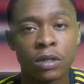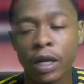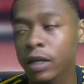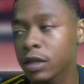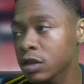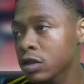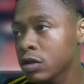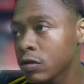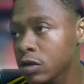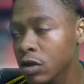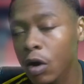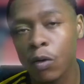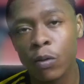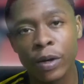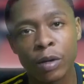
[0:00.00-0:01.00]
They're just
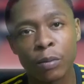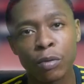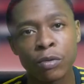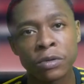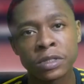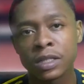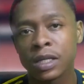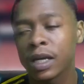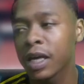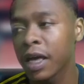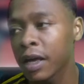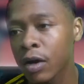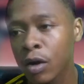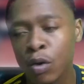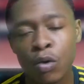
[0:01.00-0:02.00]
stuck where the ball is, and they're
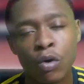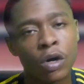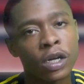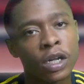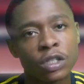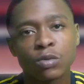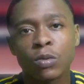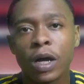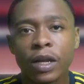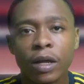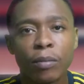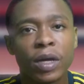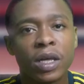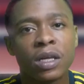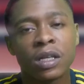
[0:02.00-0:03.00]
getting caught, and that's why they're
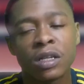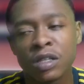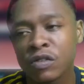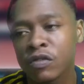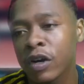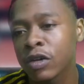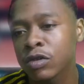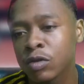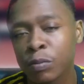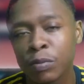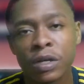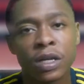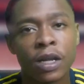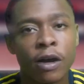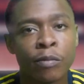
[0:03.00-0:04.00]
making these fouls or
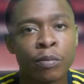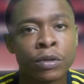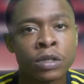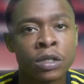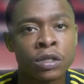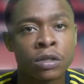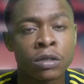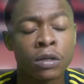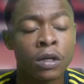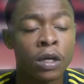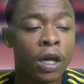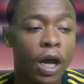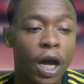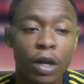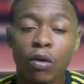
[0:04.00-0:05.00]
being out of position.
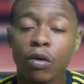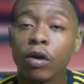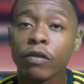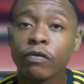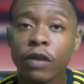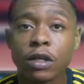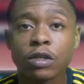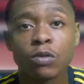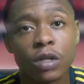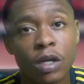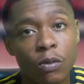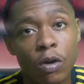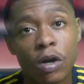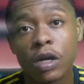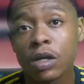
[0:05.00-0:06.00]
I don't know if that's what
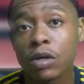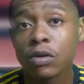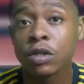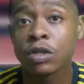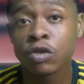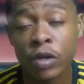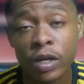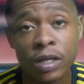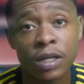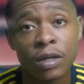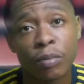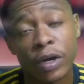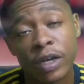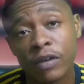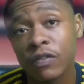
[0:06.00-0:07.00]
they're working on in training,
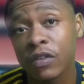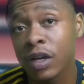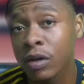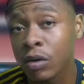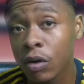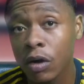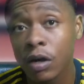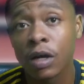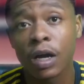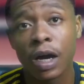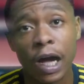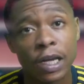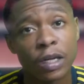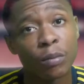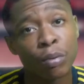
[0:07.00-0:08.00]
but if they're not,
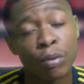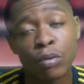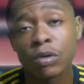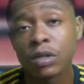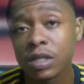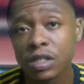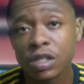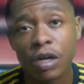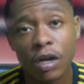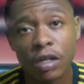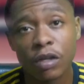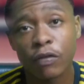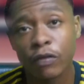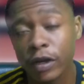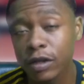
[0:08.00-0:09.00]
I'd implore these young
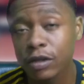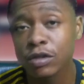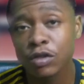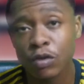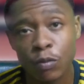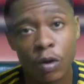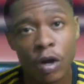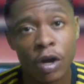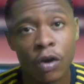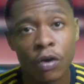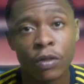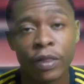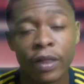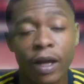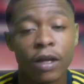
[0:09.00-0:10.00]
defenders to work
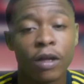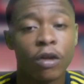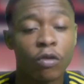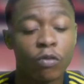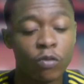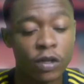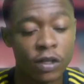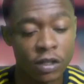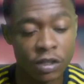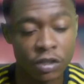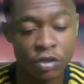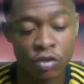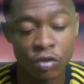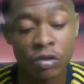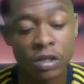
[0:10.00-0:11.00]
on that, really
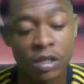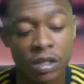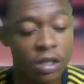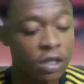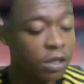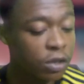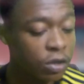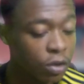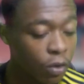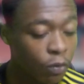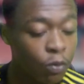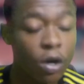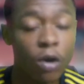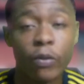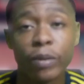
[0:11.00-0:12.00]
and truly. You know,
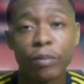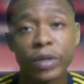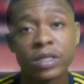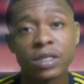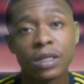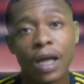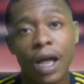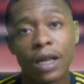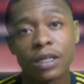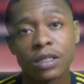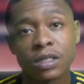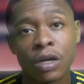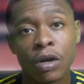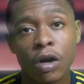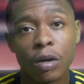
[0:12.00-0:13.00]
were we missing
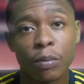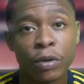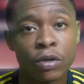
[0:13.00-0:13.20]
Alex Kirk?